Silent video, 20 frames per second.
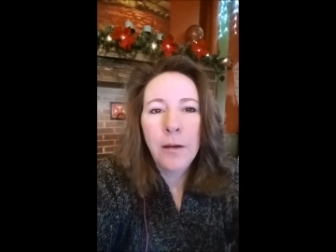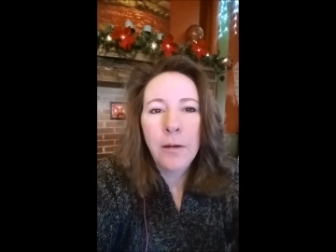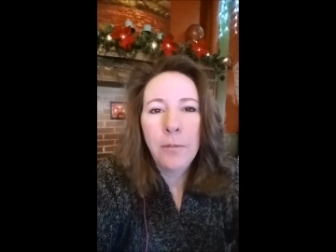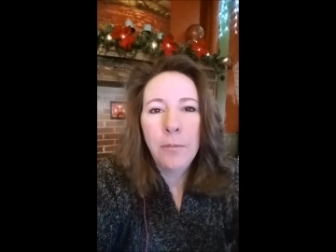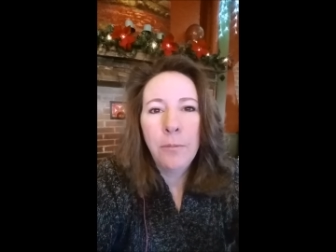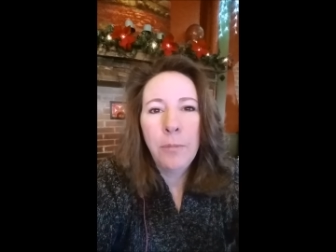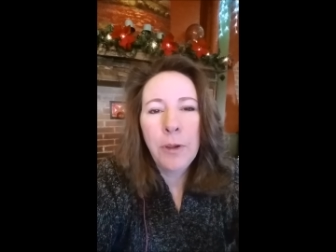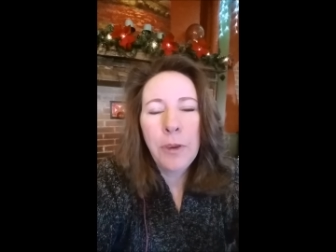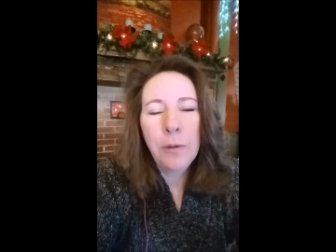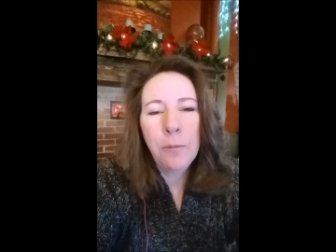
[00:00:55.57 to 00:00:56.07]

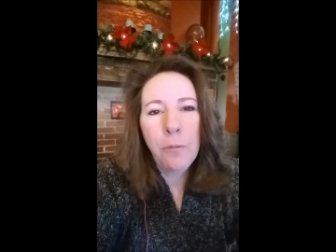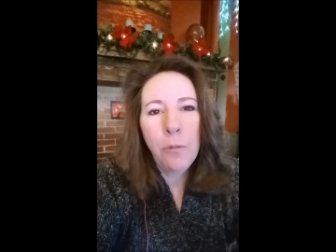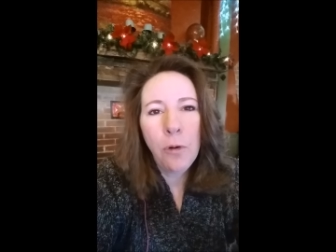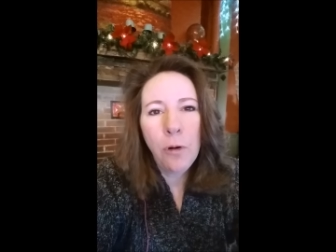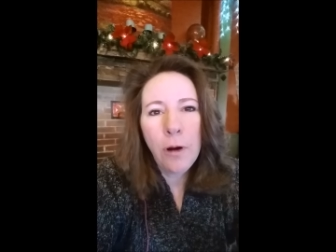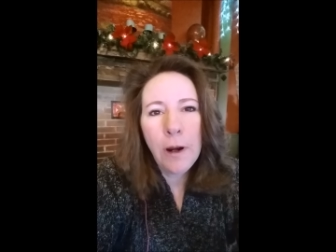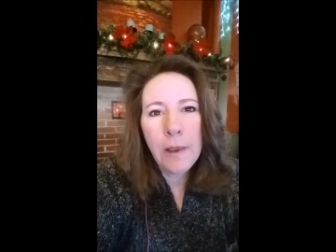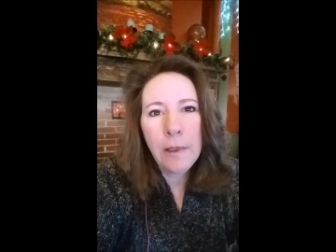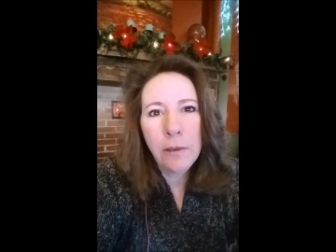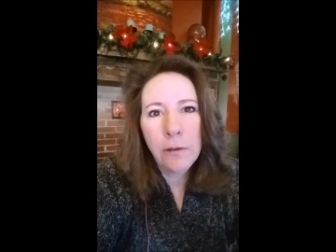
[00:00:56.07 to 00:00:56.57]
but the more
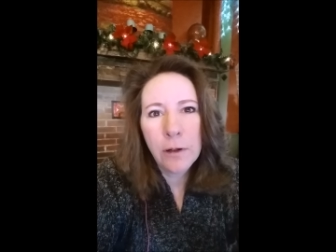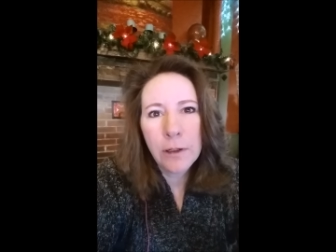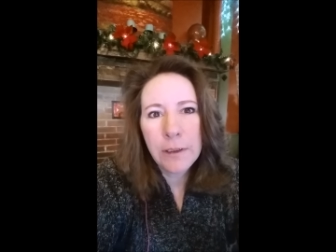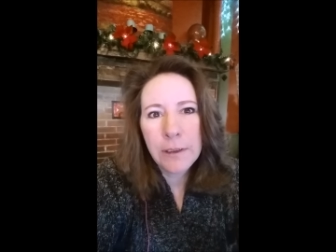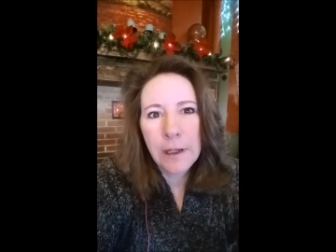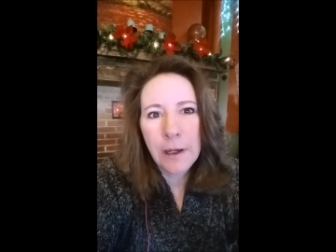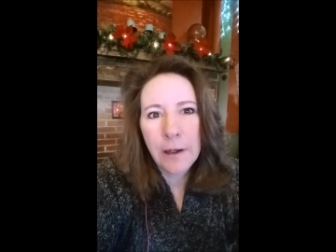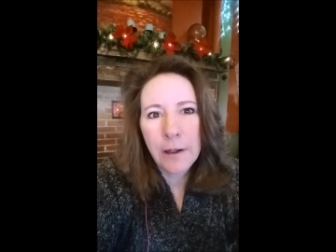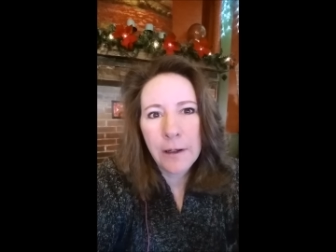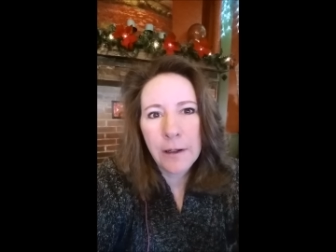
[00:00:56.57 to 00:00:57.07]
i looked
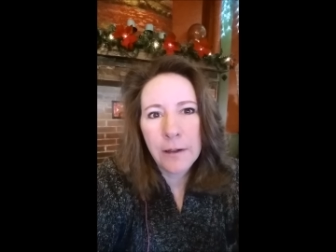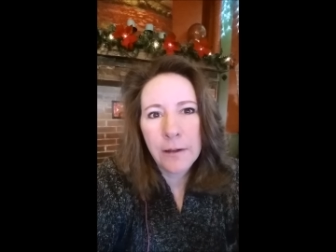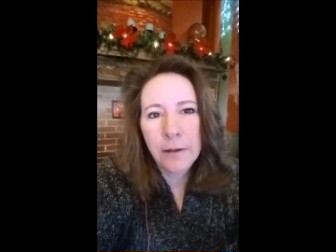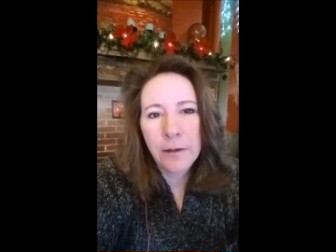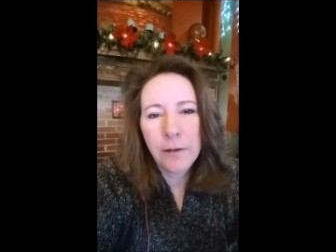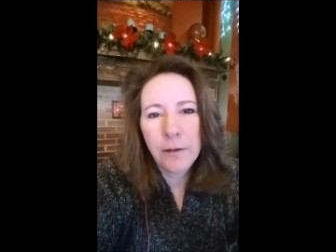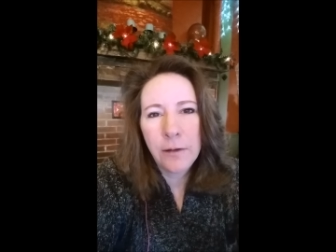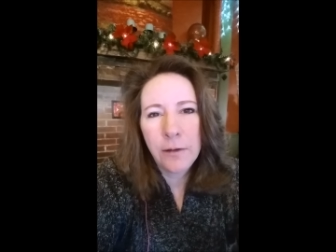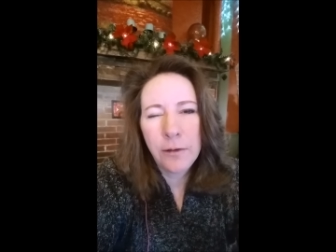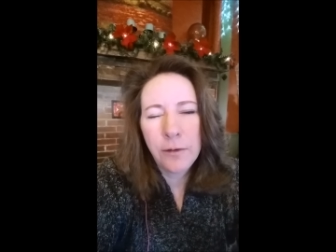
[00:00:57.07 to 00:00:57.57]
at it
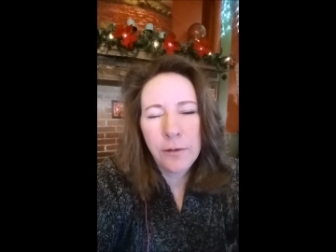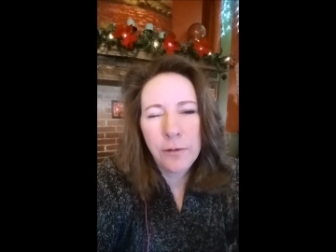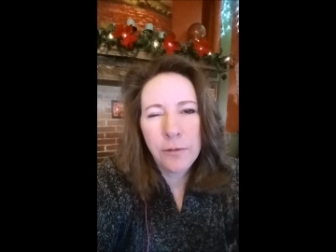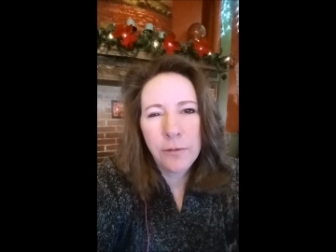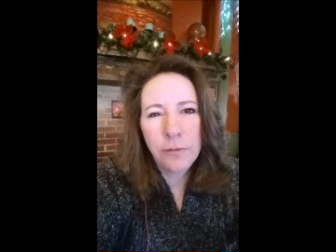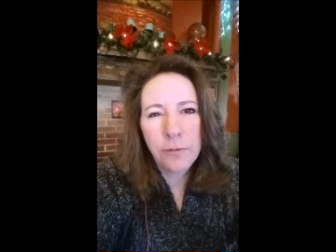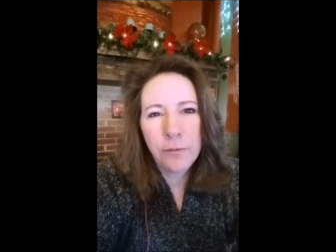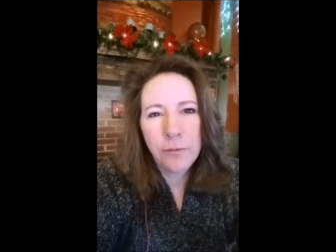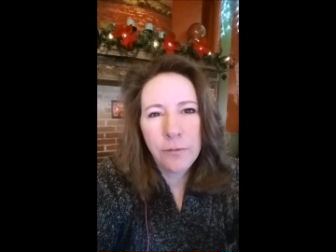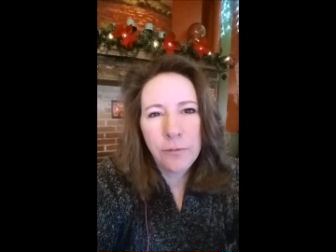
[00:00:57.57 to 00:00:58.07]

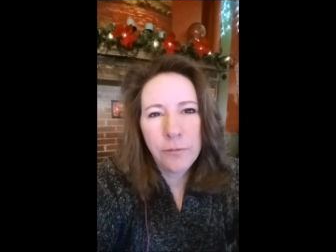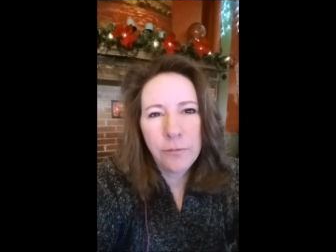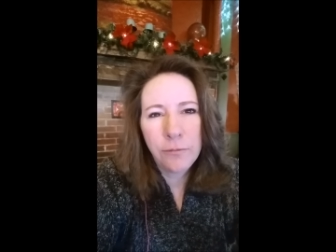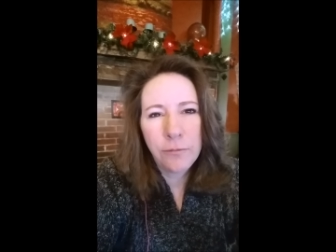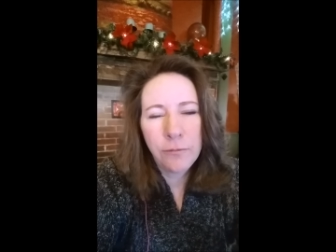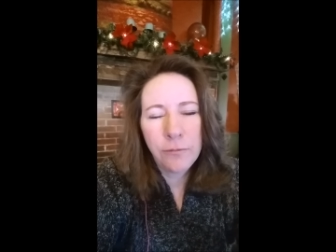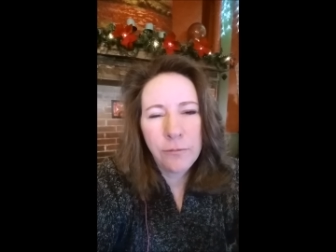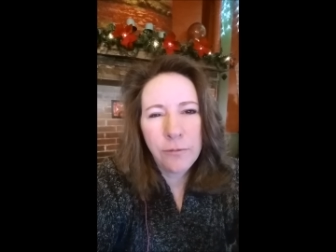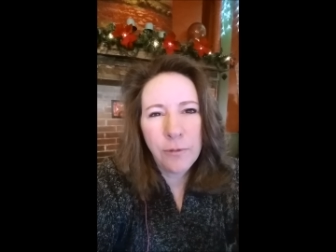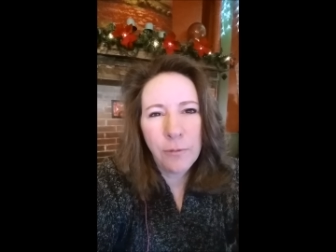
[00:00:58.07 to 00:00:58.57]

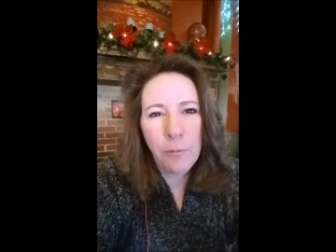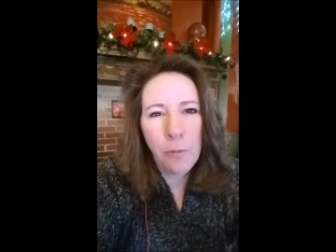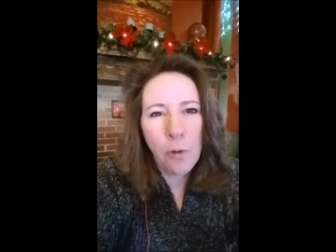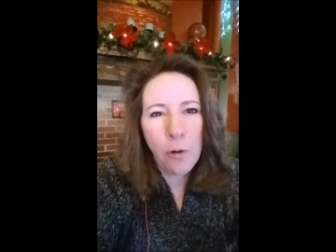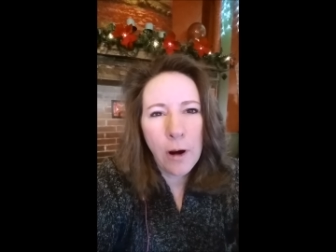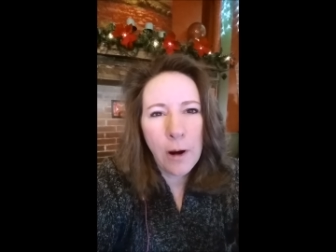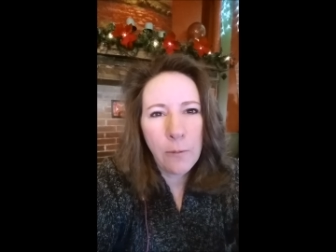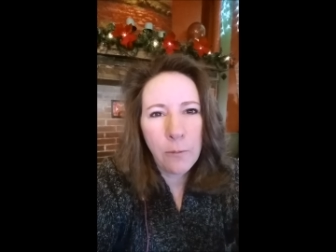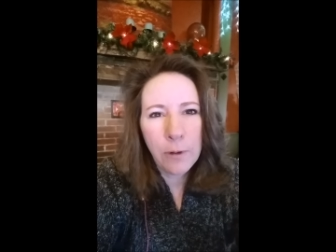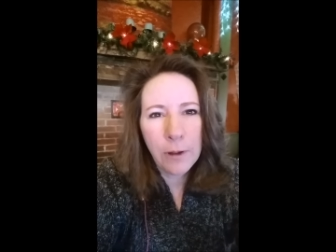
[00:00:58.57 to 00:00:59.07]
the more I
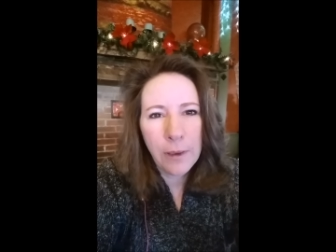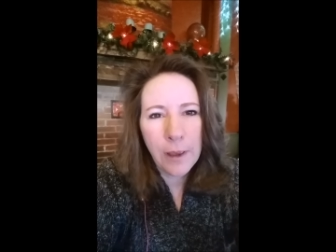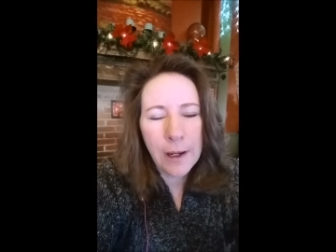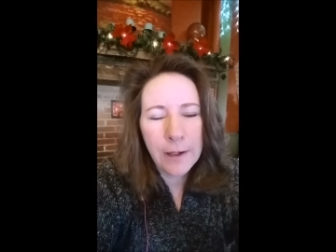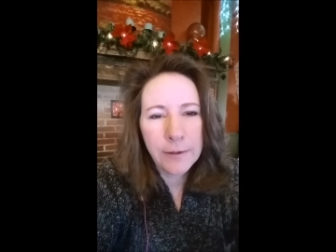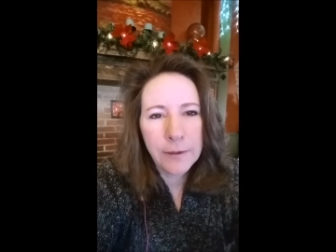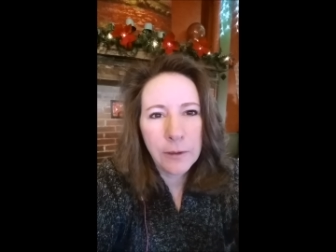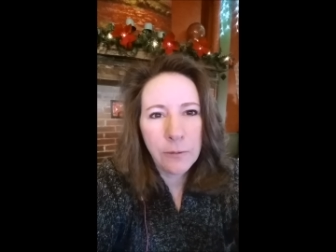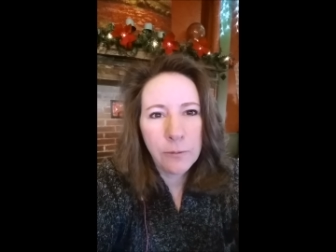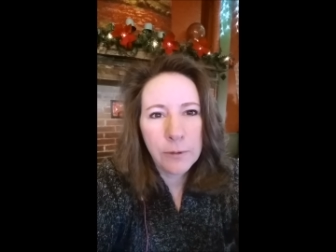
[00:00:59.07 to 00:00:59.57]

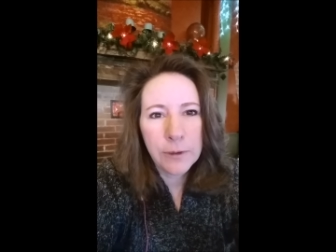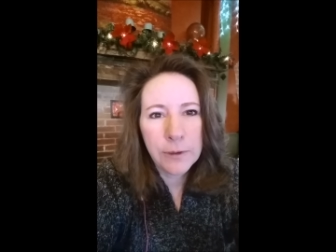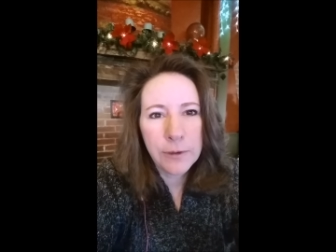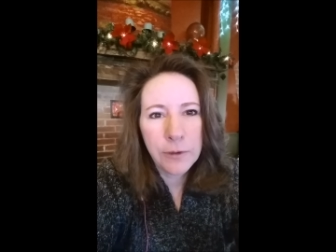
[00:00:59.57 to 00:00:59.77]
realized it was